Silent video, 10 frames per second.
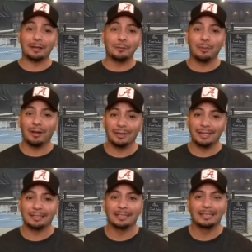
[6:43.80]

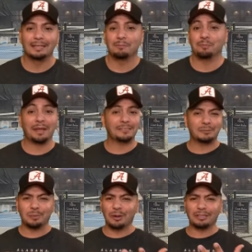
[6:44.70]
pickleball in,
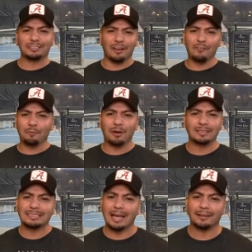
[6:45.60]
baseball,
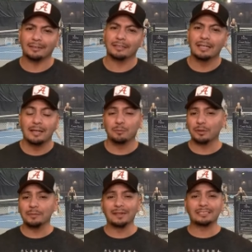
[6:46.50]
softball, soccer,
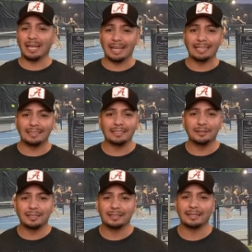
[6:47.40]
pretty much anything you can